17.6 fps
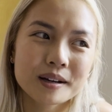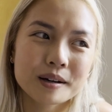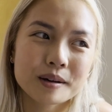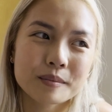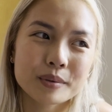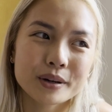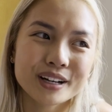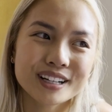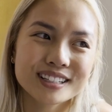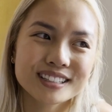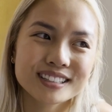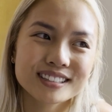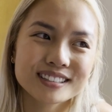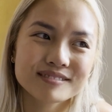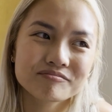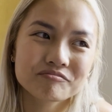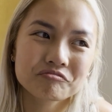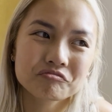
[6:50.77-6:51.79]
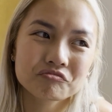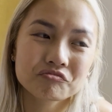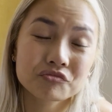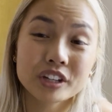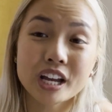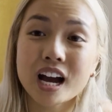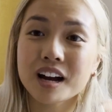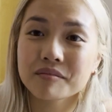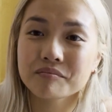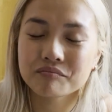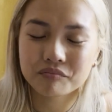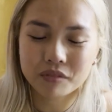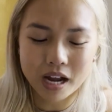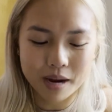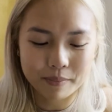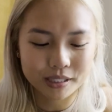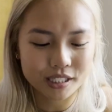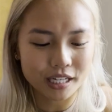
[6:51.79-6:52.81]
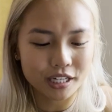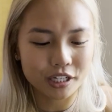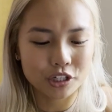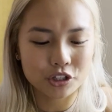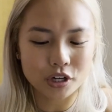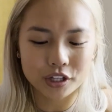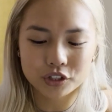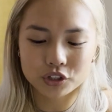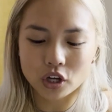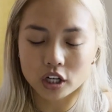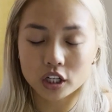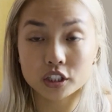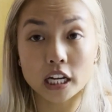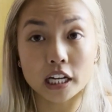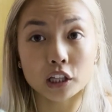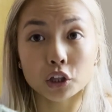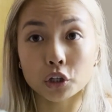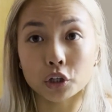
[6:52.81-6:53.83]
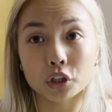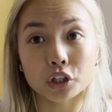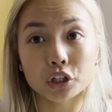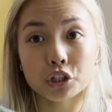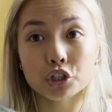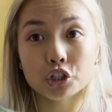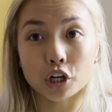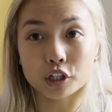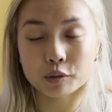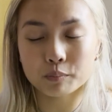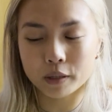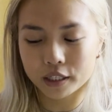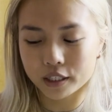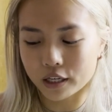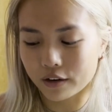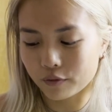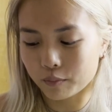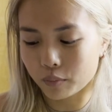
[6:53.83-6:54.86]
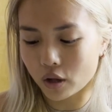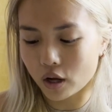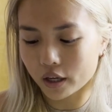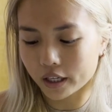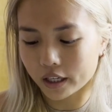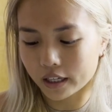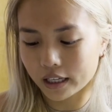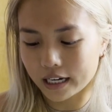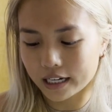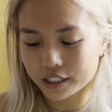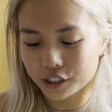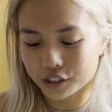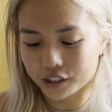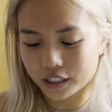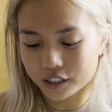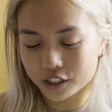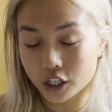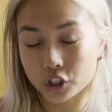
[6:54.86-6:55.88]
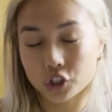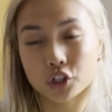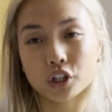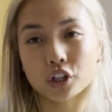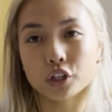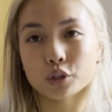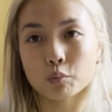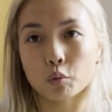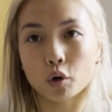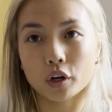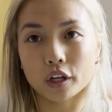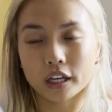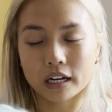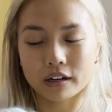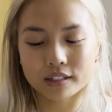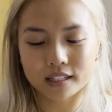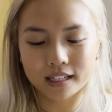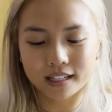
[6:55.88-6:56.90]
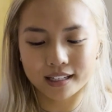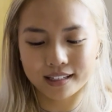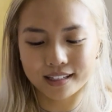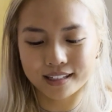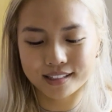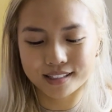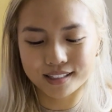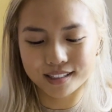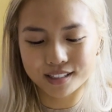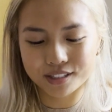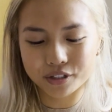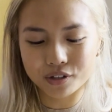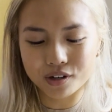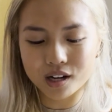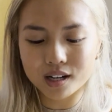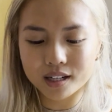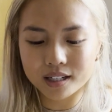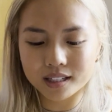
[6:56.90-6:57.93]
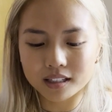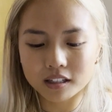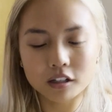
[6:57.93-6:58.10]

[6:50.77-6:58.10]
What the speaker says: But yeah, I'm excited to try the song because I literally just picked it up from blocking, and I just like touched it this morning and I was like, is it dry?